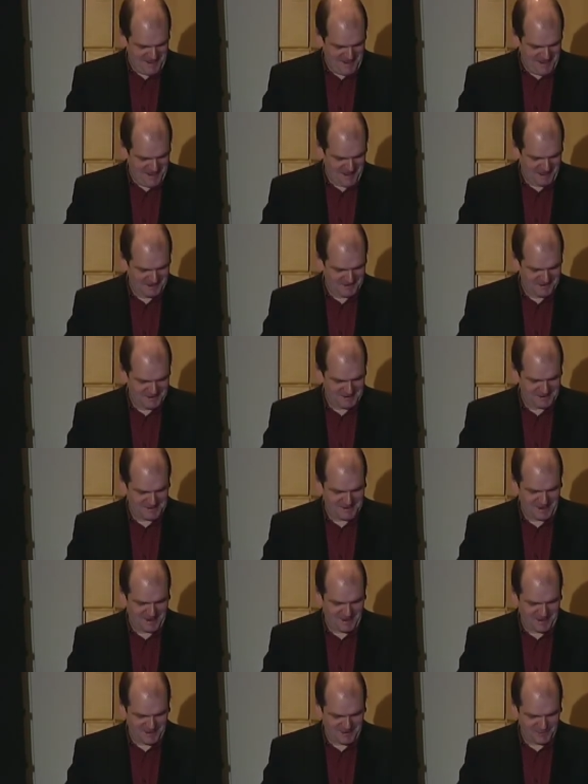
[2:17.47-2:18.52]
Um, the
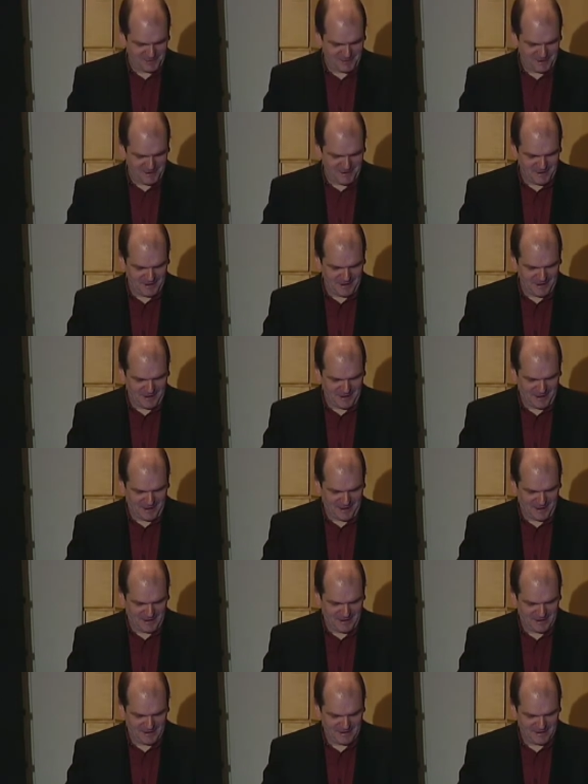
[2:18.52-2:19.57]
second really
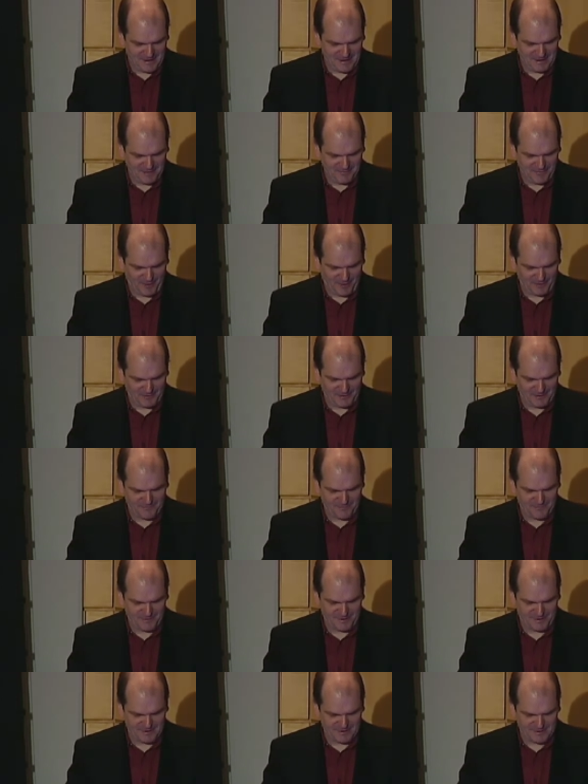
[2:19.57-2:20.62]
uh, important
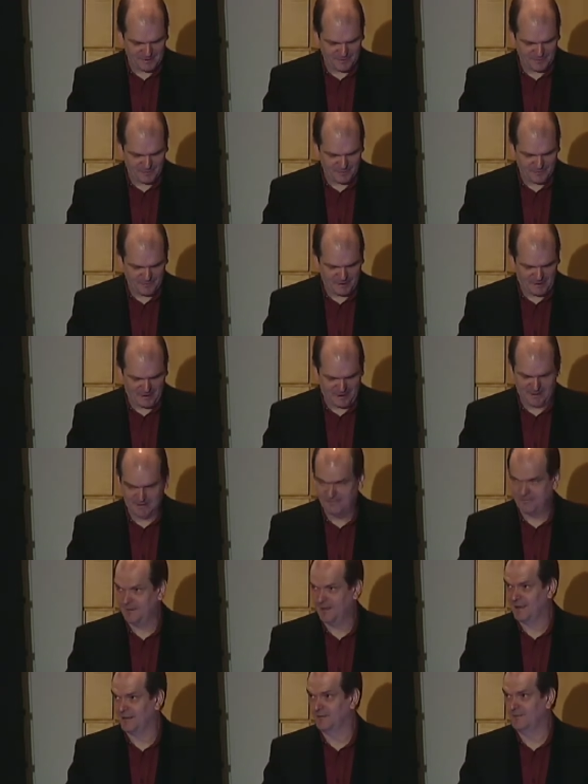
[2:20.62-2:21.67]
thing is to uh,
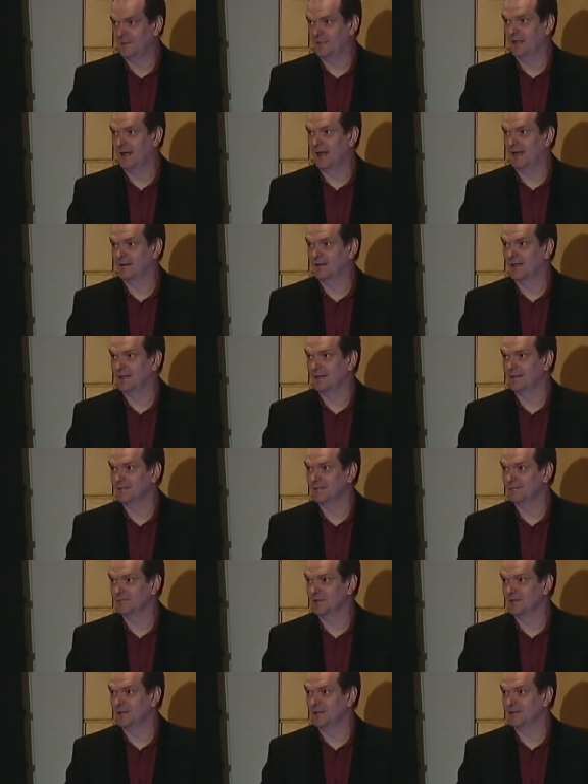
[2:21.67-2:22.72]
thank Vida, I guess,
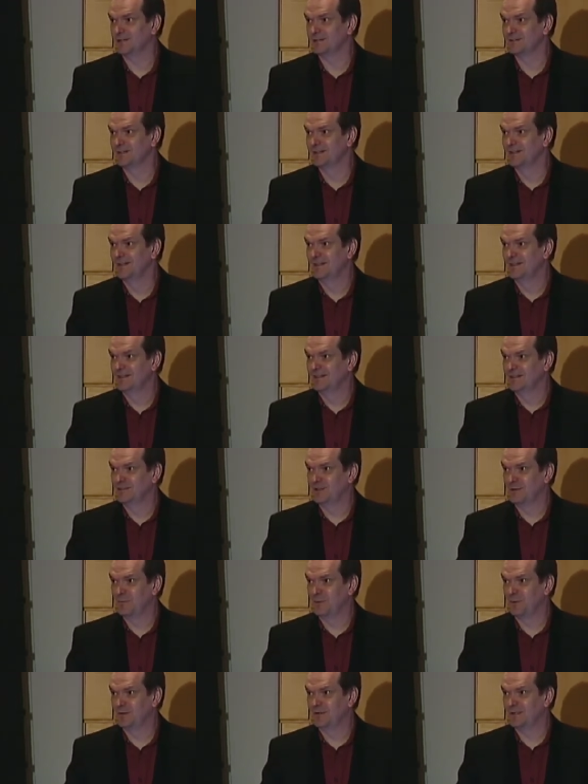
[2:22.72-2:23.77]
because
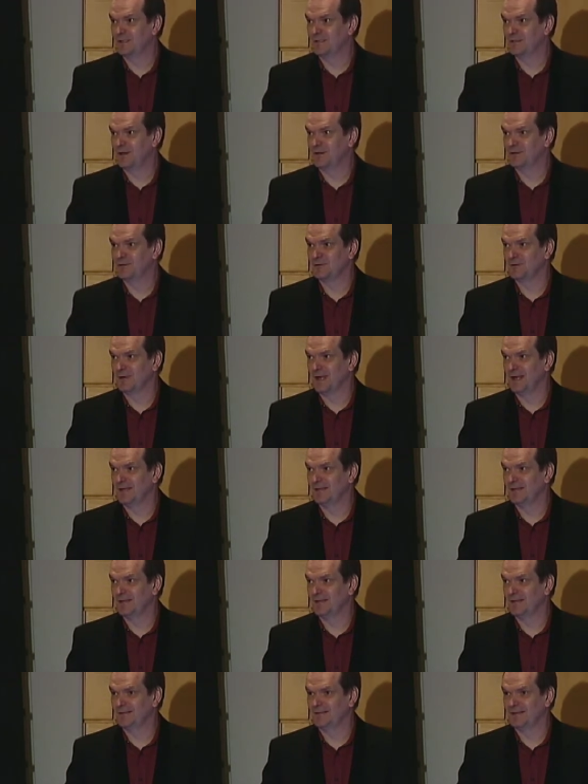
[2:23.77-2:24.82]
she put this all
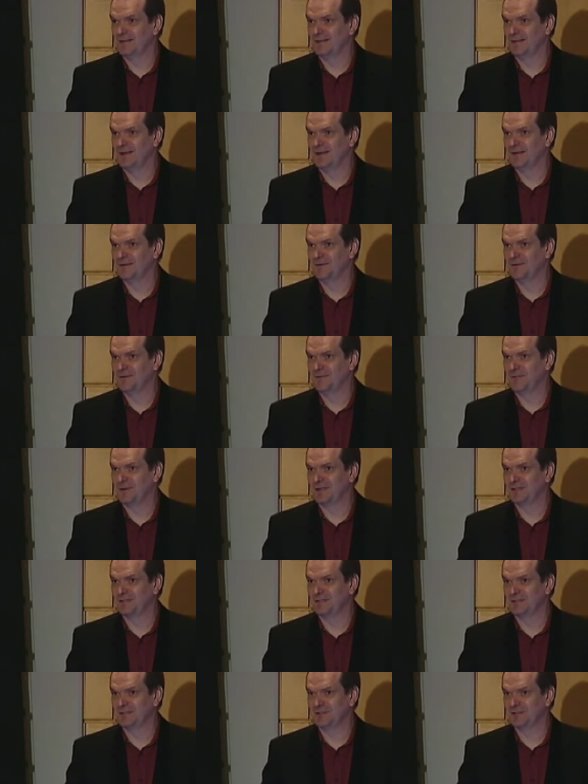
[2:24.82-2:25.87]
together uh, with
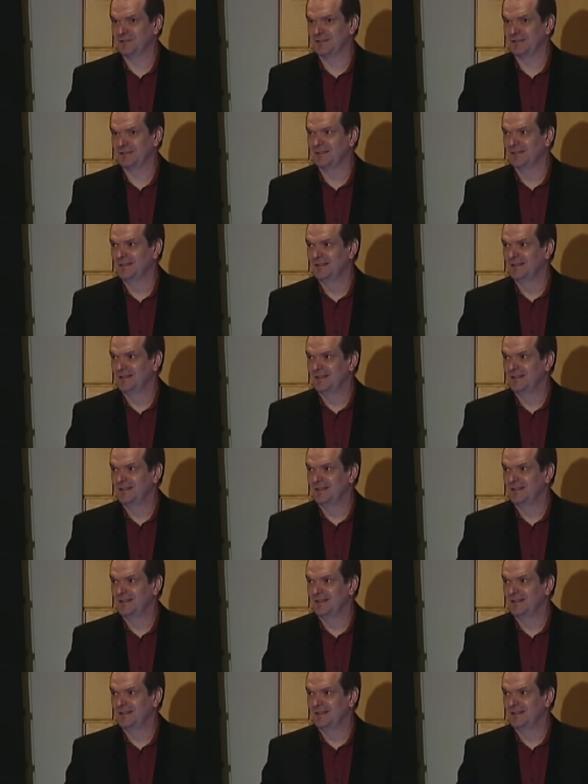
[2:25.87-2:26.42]
precision.